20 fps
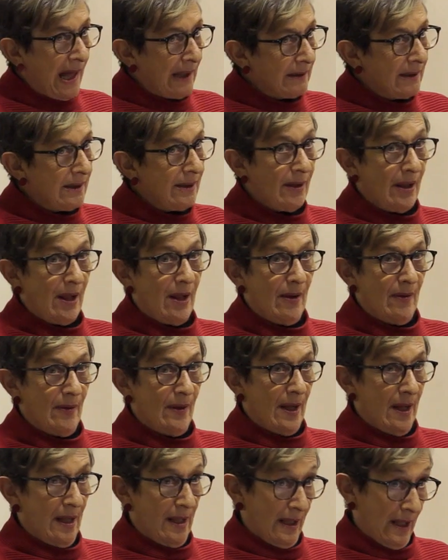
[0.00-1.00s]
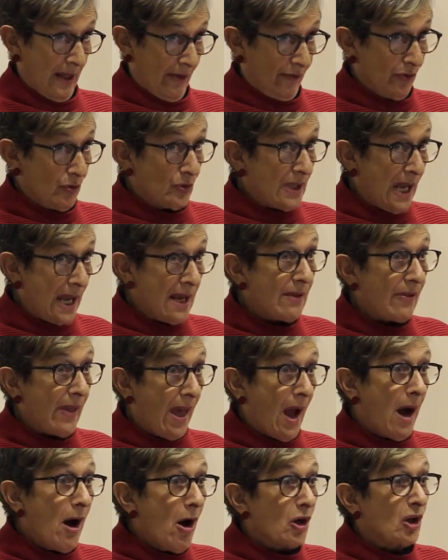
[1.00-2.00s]
And if you take
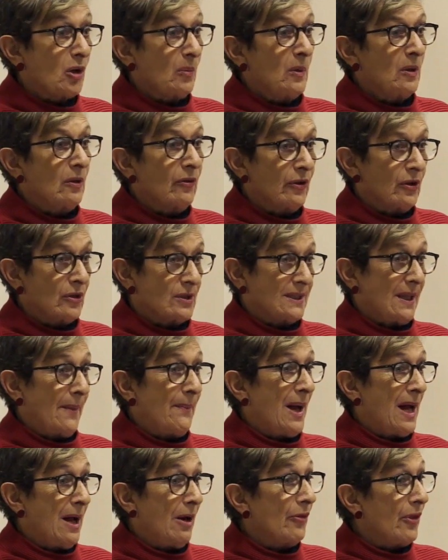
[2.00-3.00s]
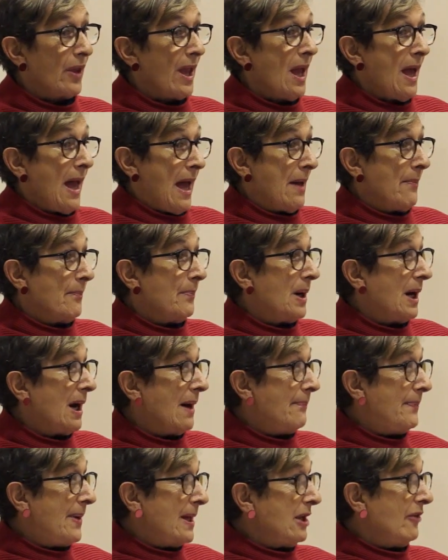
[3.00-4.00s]
the argument that somehow the
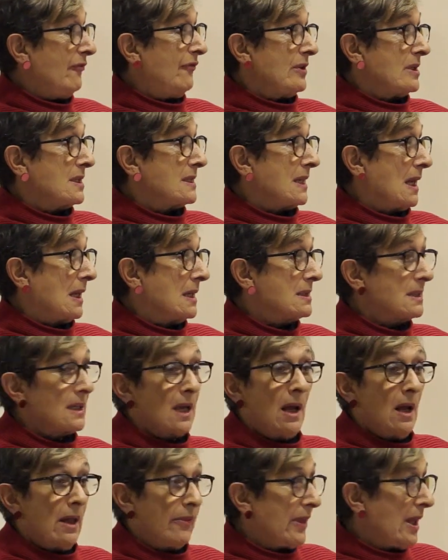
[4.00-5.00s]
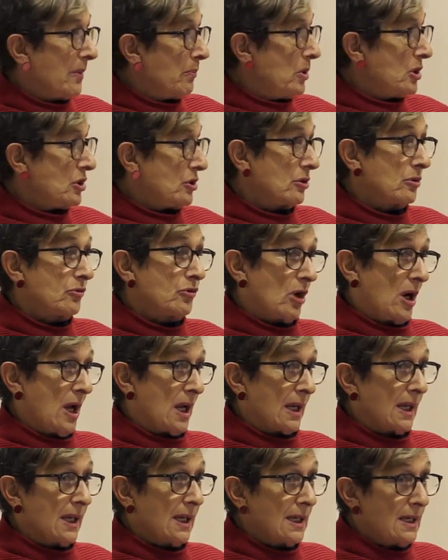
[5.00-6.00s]
empire benefits us, then we should try
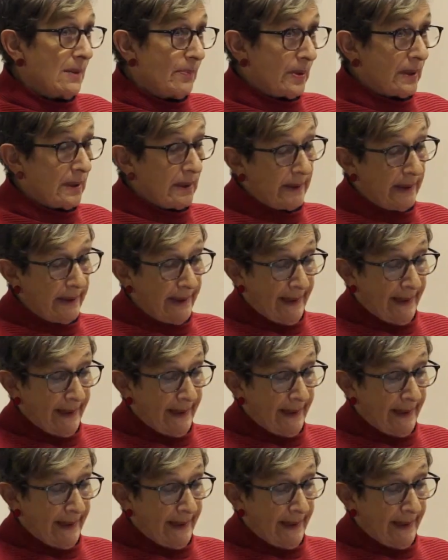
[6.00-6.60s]
and keep it.